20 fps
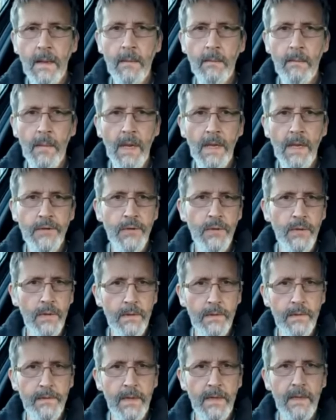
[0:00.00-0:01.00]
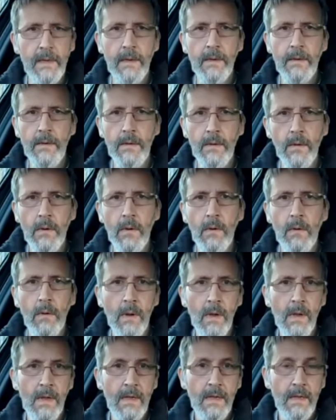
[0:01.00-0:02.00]
made sure that no
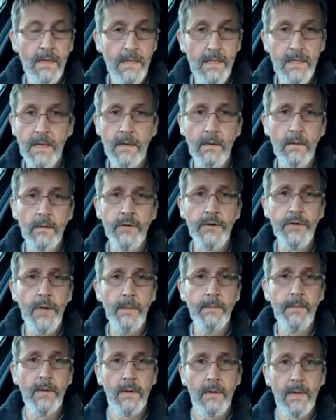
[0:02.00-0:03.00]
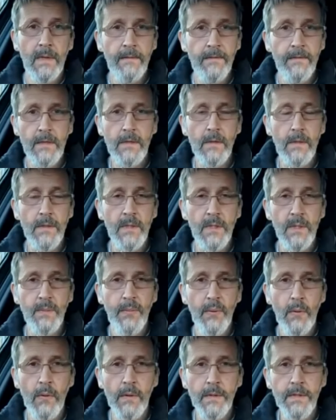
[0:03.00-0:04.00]
single ship could leave a Scottish
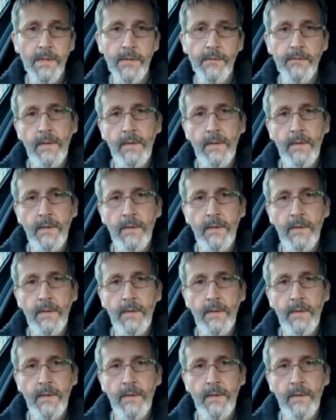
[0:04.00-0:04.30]
port to